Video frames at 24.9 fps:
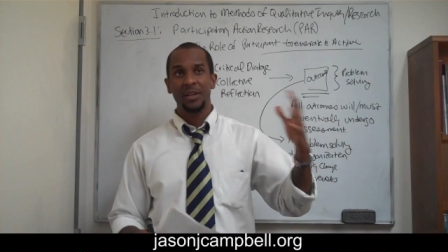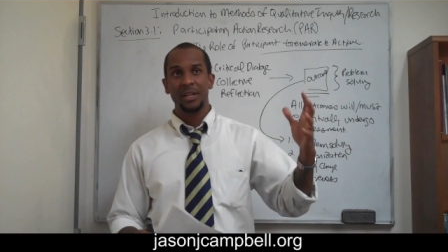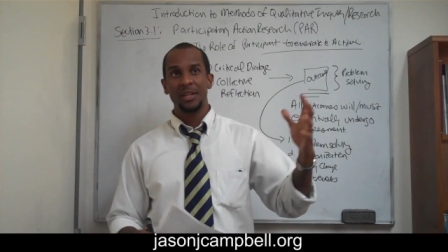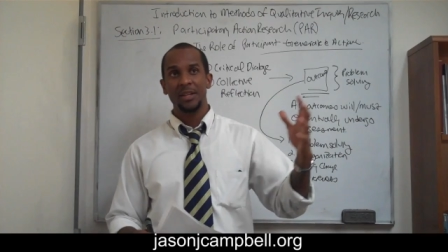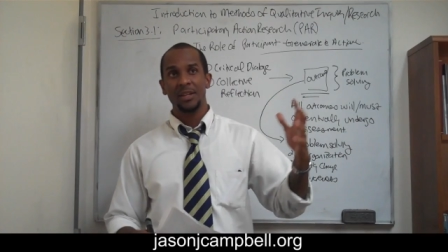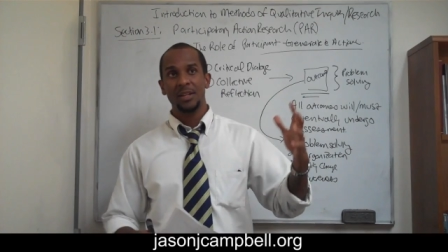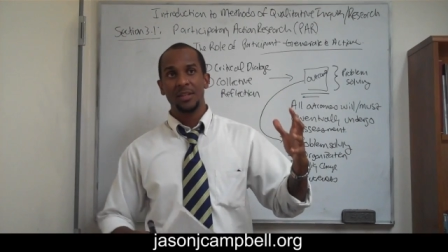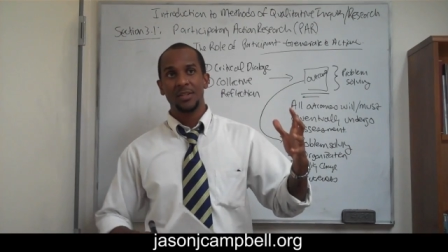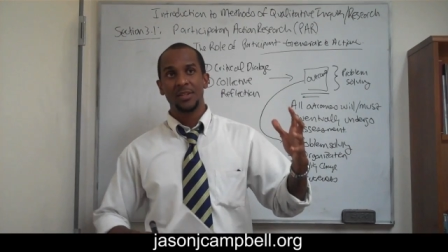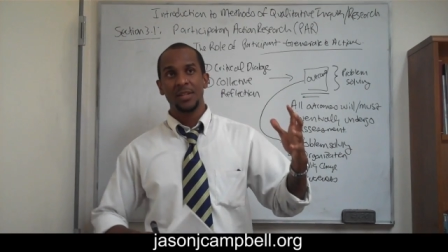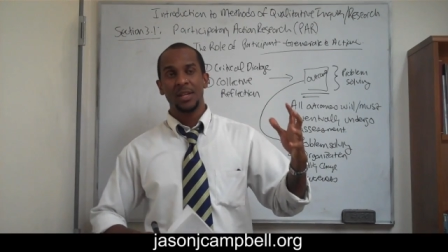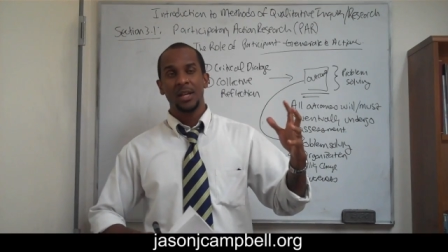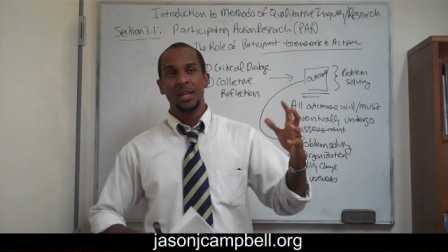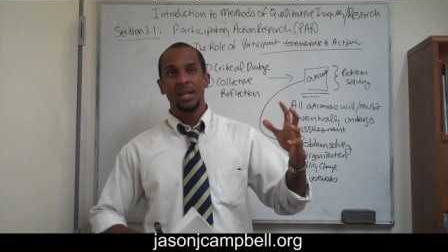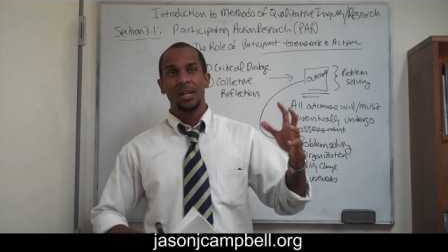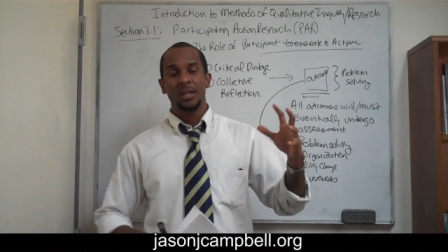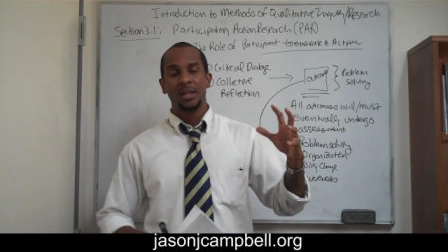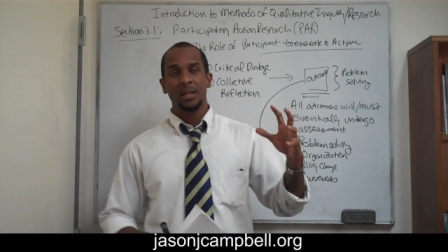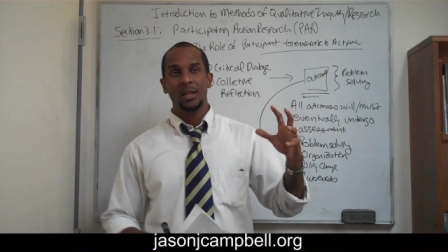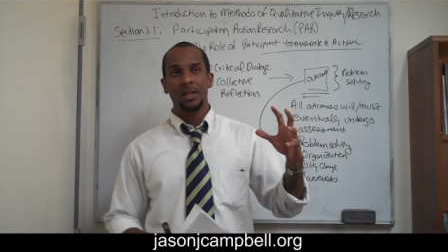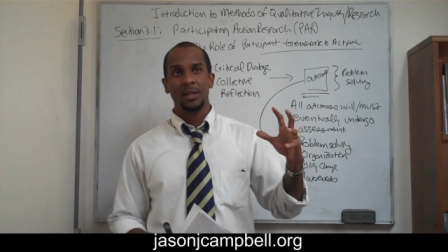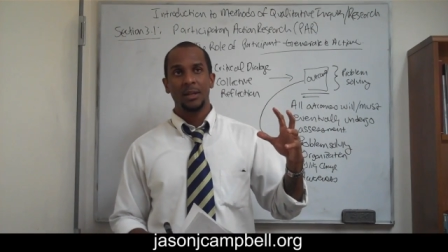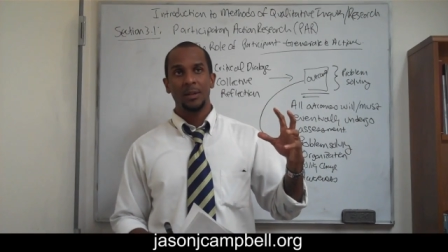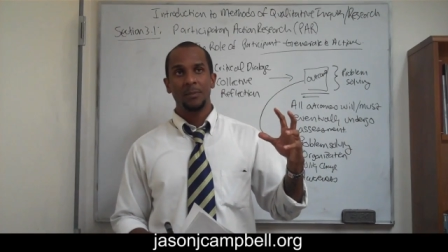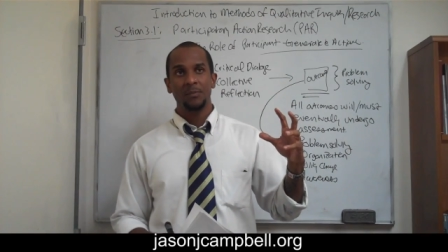is
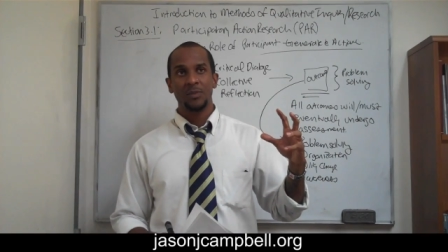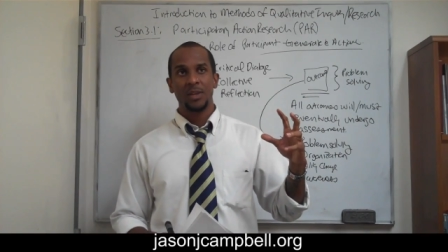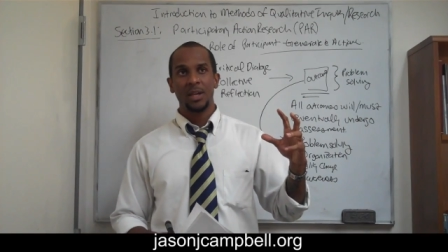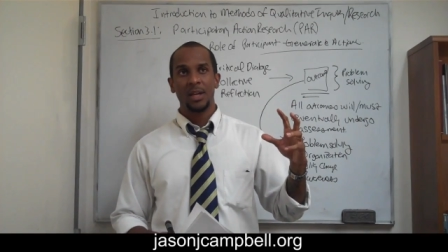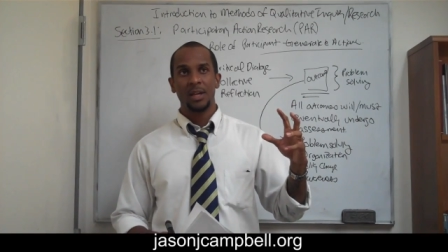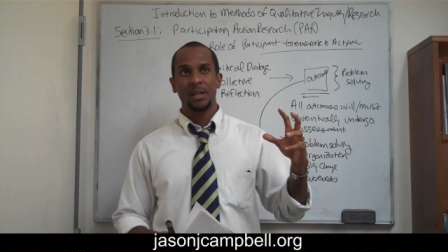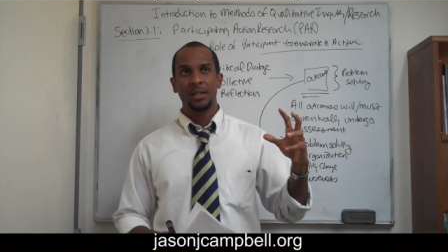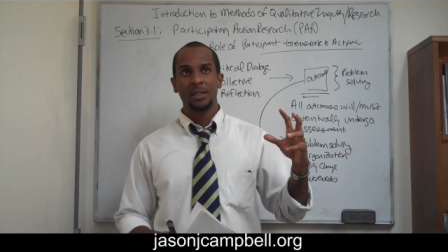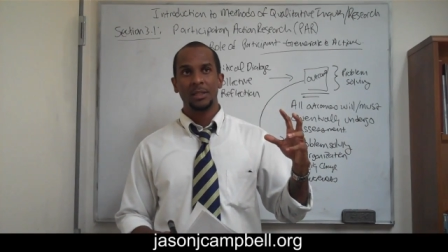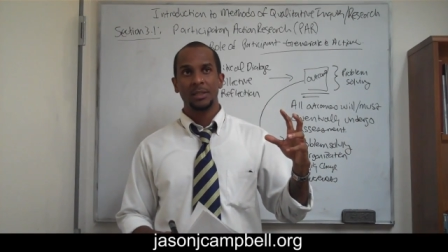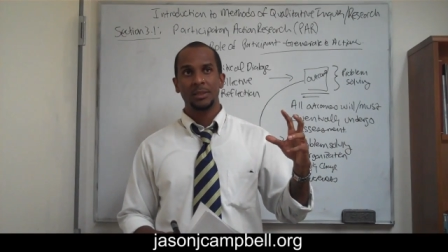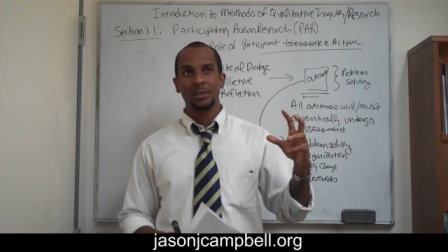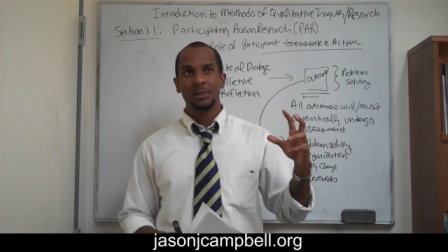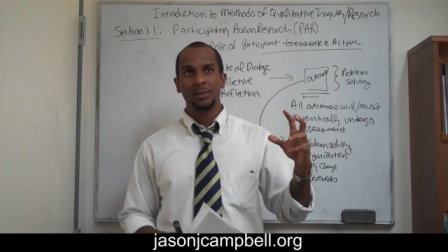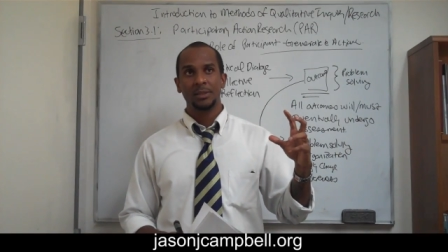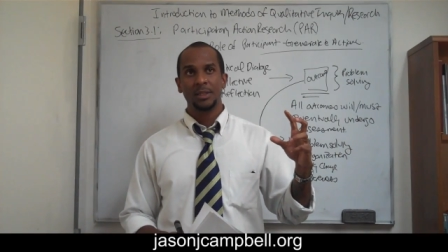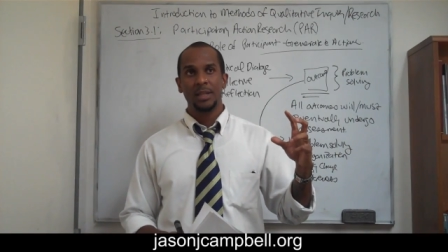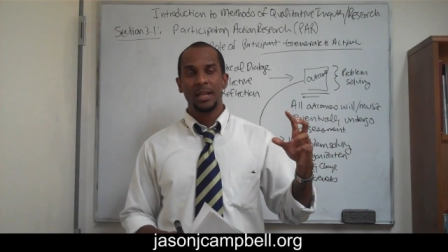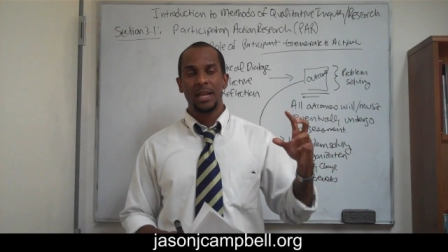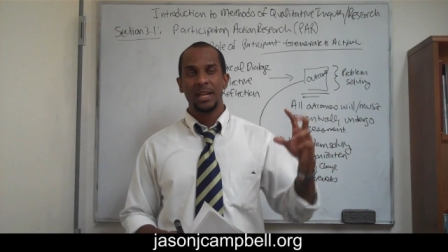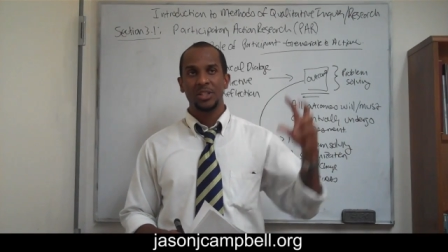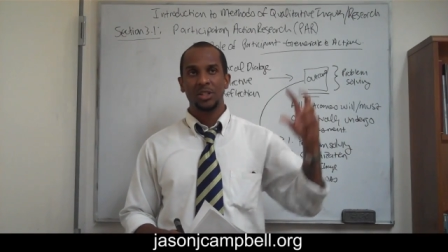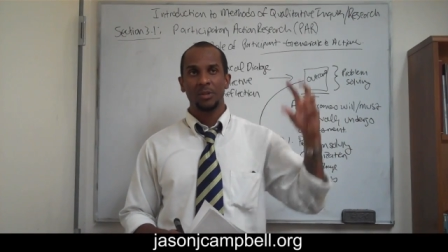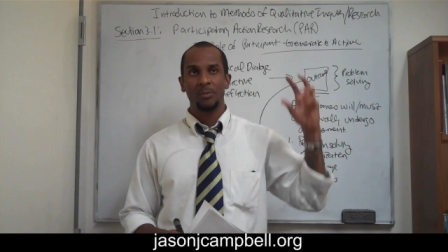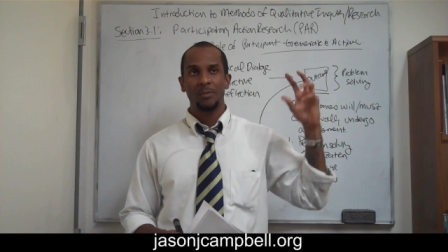um,
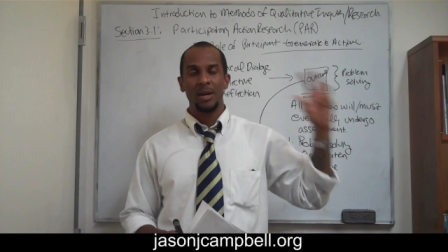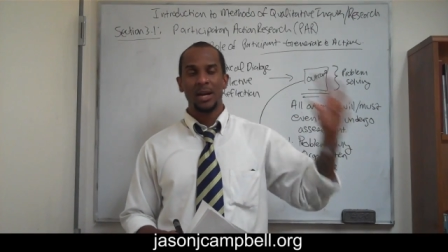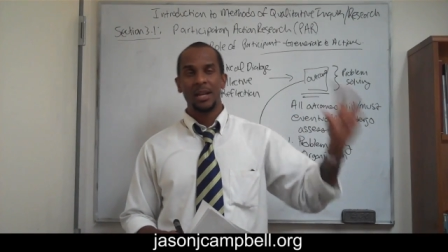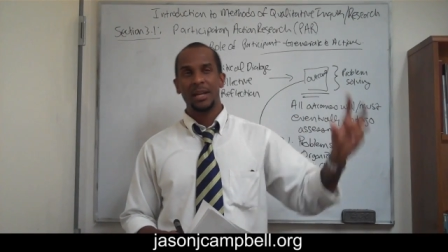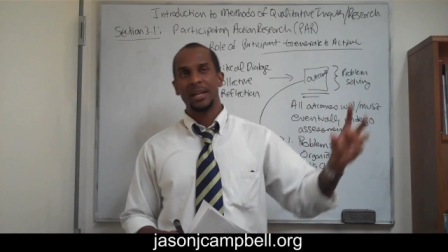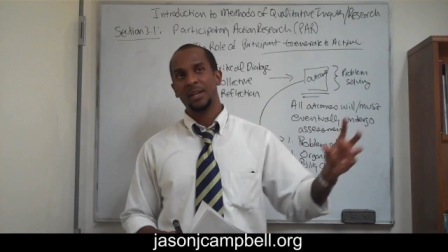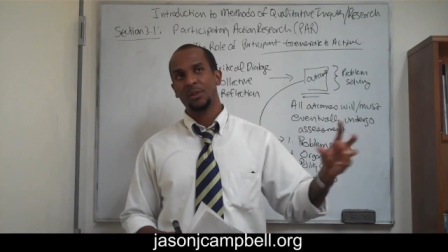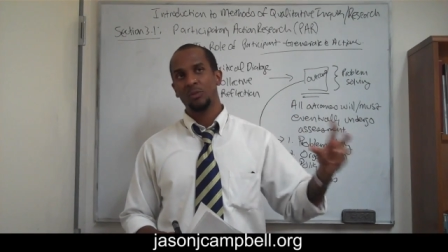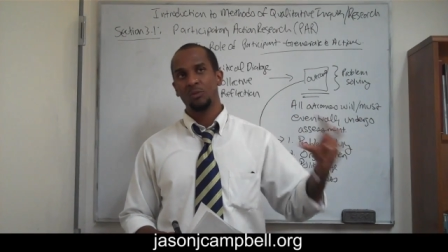hegemonic